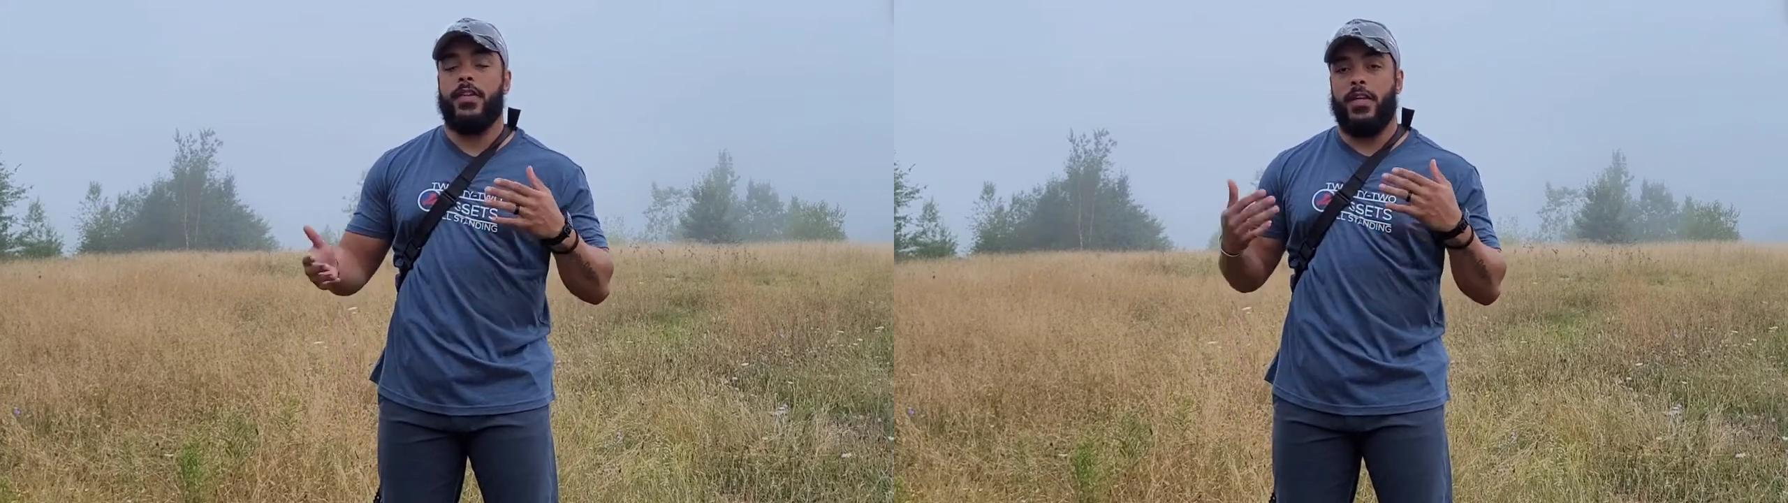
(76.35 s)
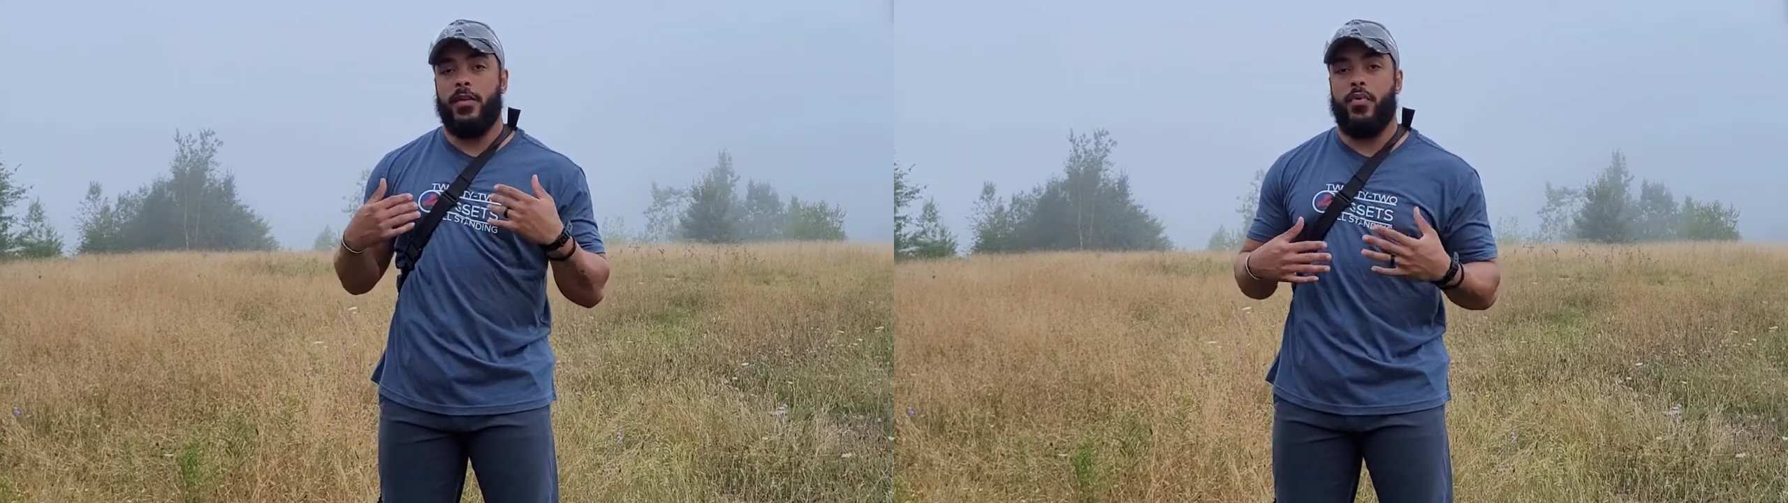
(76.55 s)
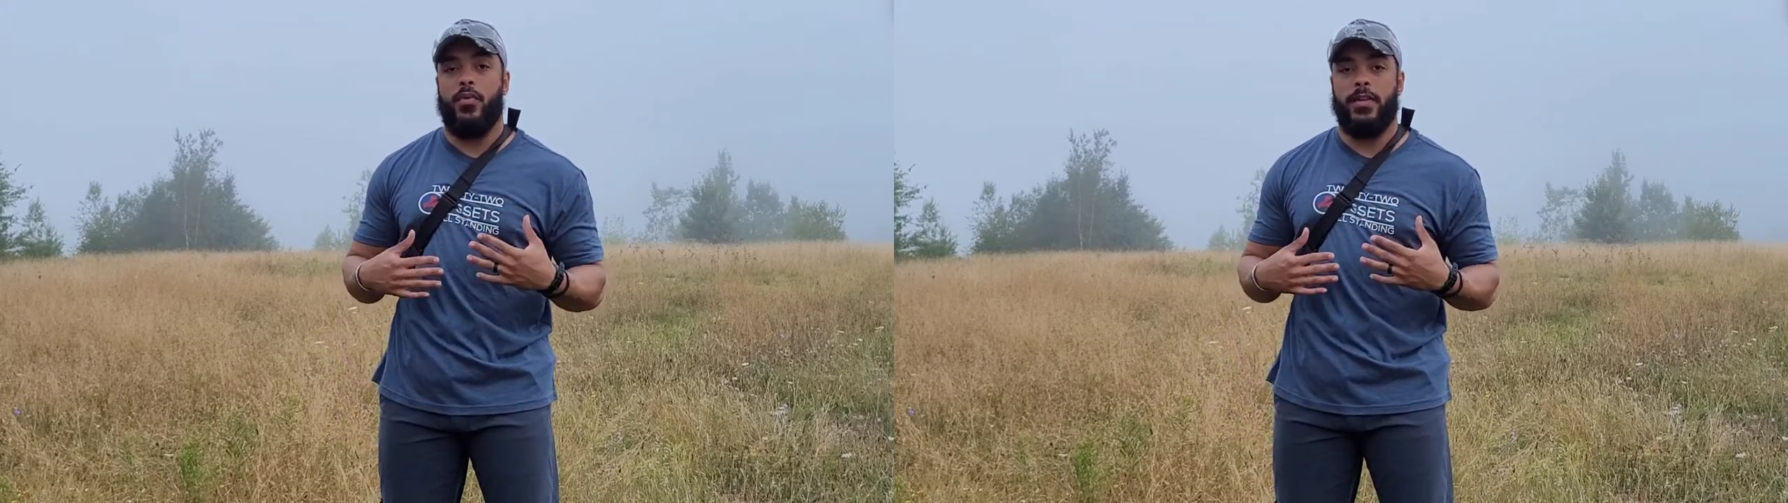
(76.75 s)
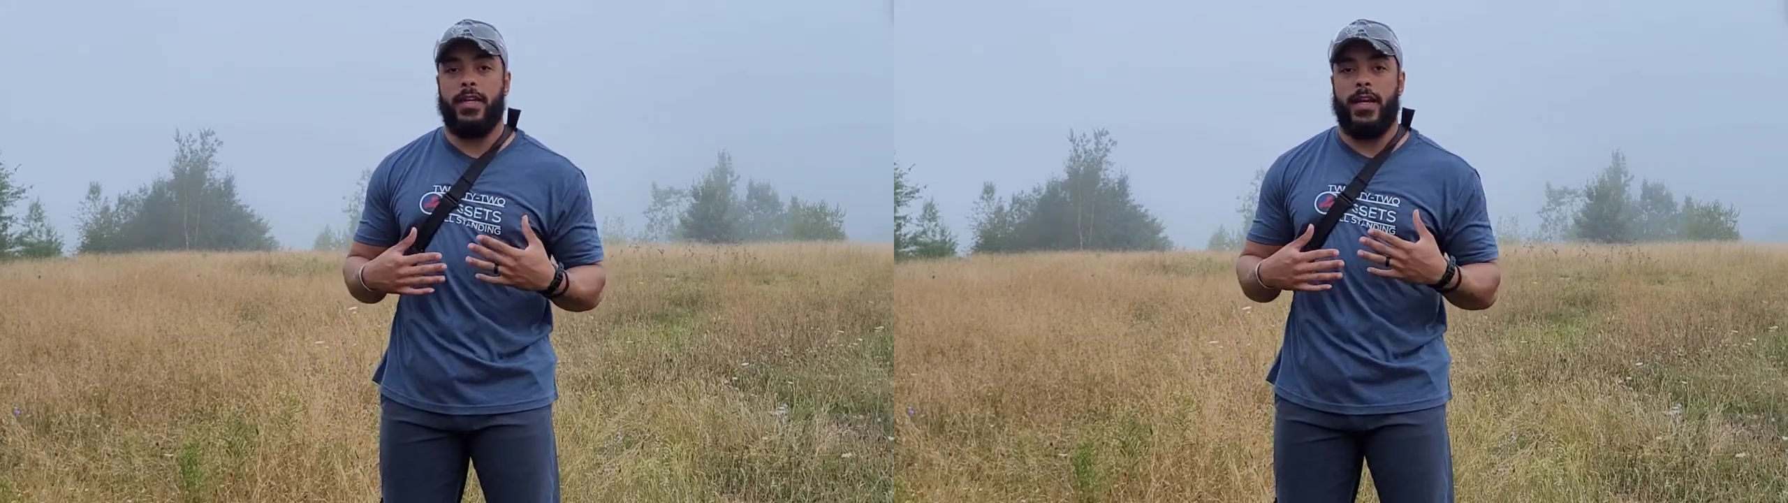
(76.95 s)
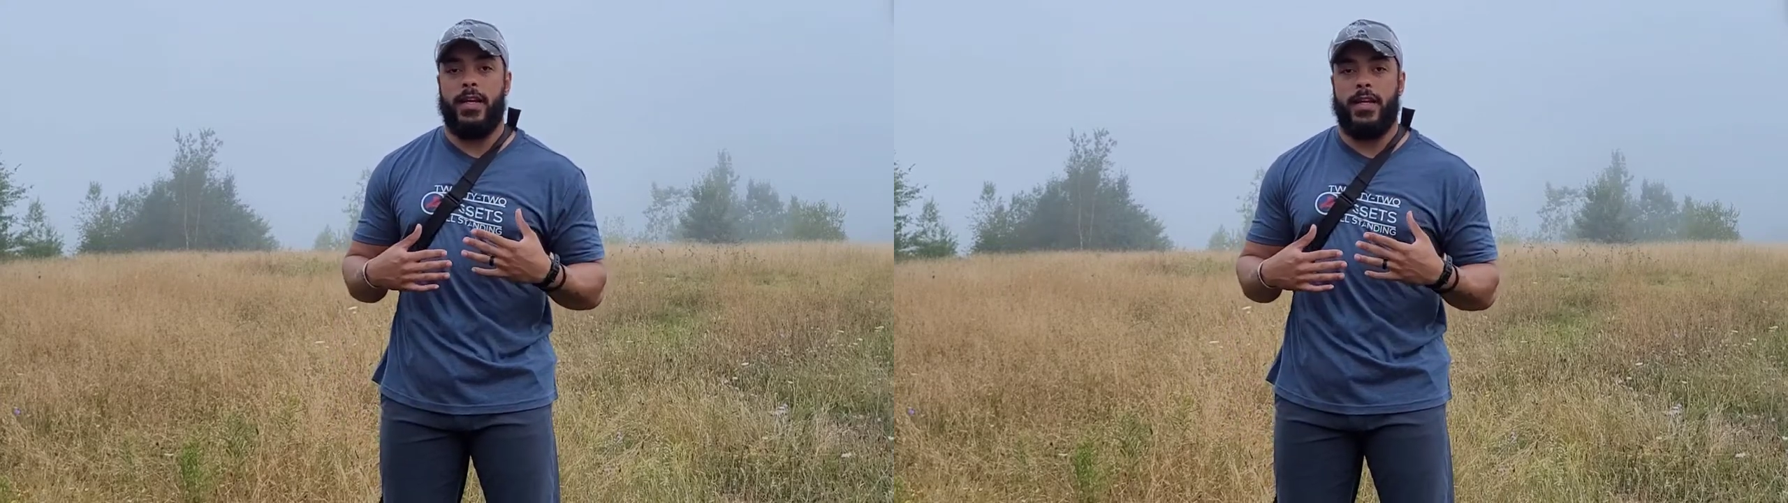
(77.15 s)
in the point
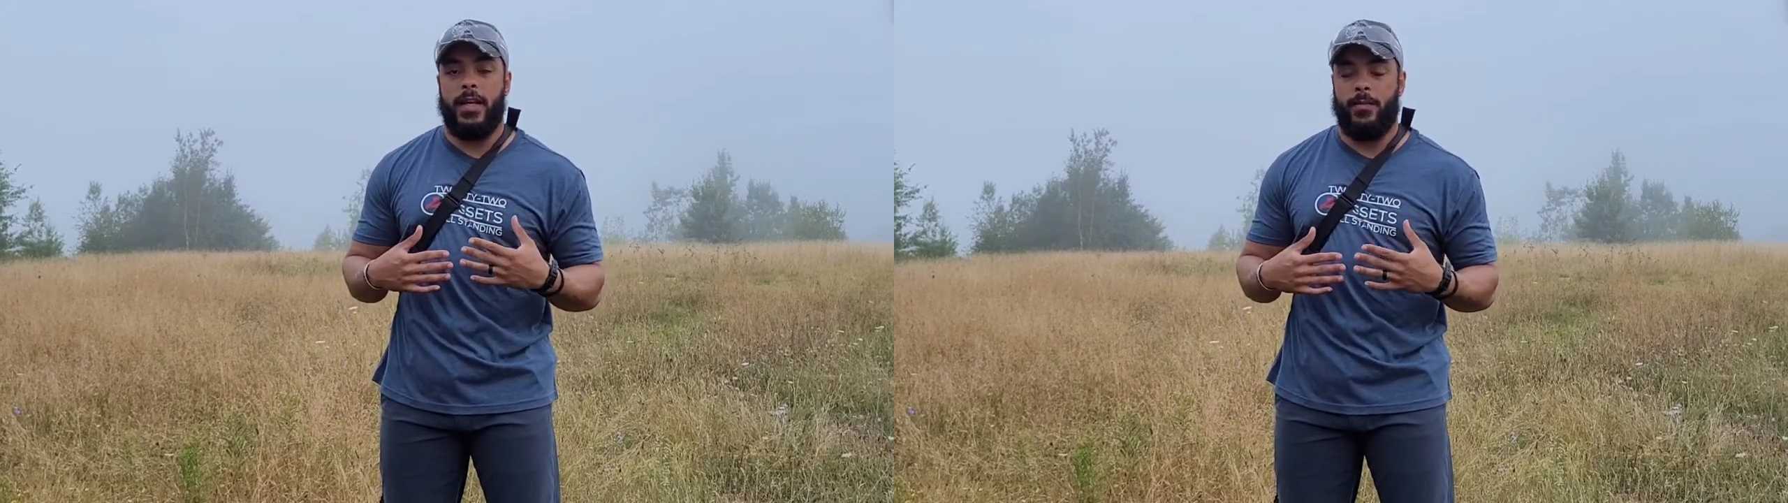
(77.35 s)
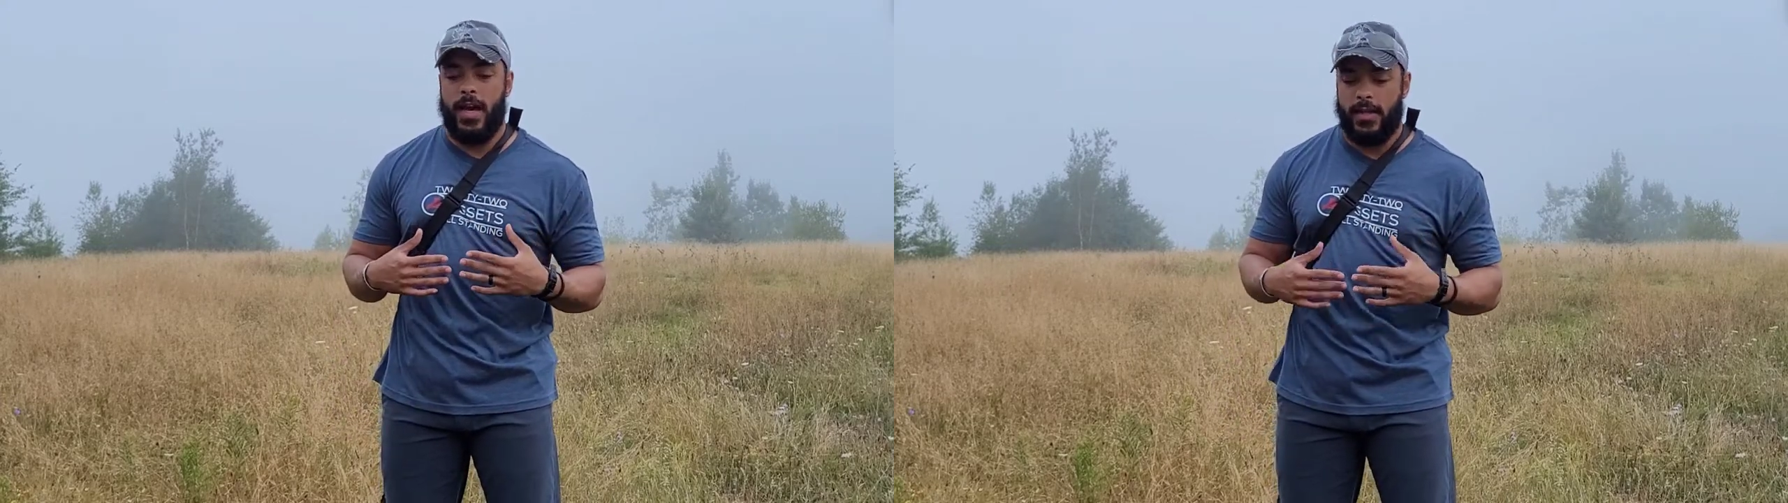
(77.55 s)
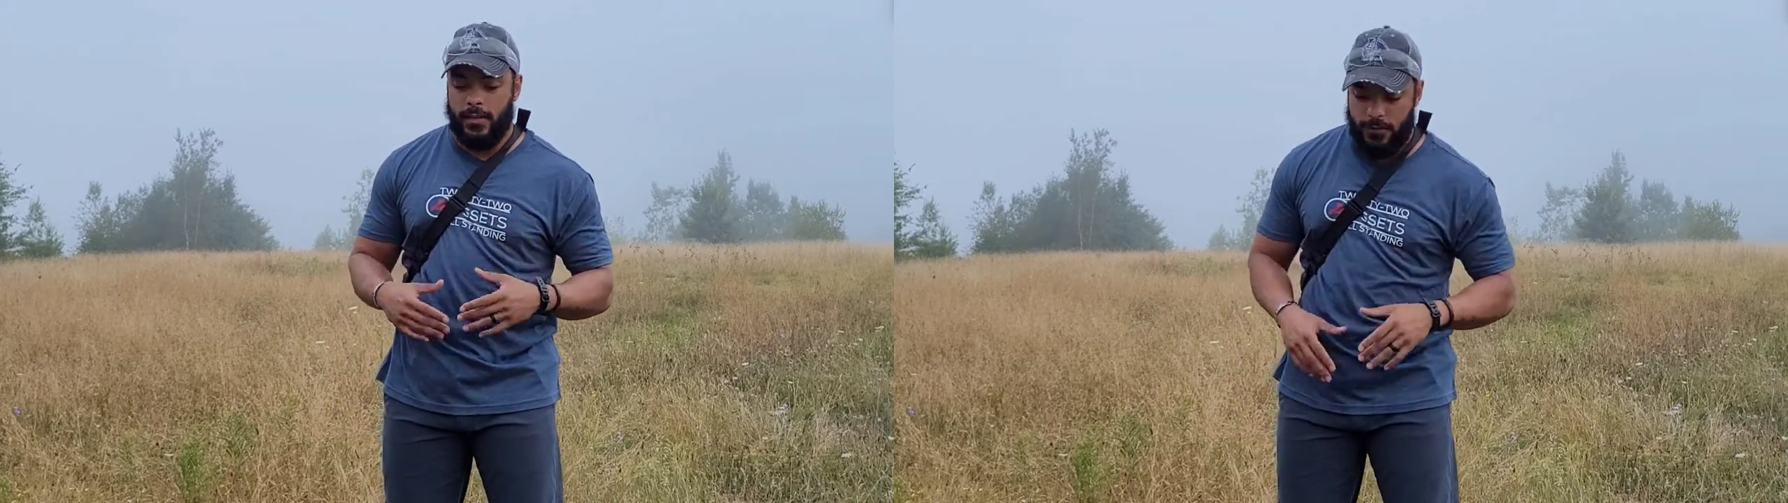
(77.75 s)
that I need to get back in the